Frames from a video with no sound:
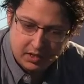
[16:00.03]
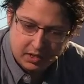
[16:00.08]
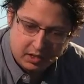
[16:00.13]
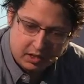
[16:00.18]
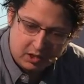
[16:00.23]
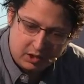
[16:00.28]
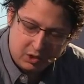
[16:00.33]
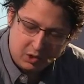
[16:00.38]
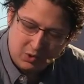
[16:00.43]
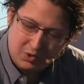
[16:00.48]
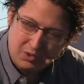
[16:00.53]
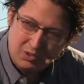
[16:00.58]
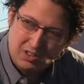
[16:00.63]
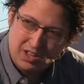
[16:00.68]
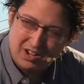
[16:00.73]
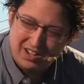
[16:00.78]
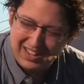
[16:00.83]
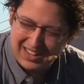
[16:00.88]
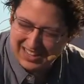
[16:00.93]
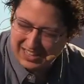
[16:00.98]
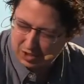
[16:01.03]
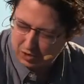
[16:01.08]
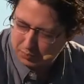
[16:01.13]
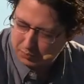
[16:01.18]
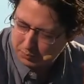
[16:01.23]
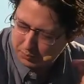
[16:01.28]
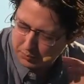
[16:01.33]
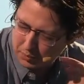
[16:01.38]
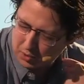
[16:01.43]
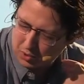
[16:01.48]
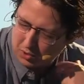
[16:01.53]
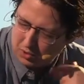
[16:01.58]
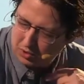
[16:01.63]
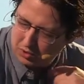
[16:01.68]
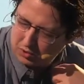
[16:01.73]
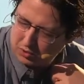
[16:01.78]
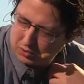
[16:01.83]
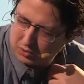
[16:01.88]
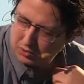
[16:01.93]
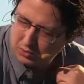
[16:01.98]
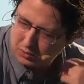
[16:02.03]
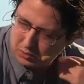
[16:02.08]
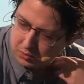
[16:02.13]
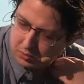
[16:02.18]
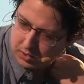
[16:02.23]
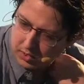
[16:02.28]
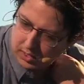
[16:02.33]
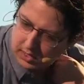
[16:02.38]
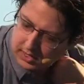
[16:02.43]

they're less prone to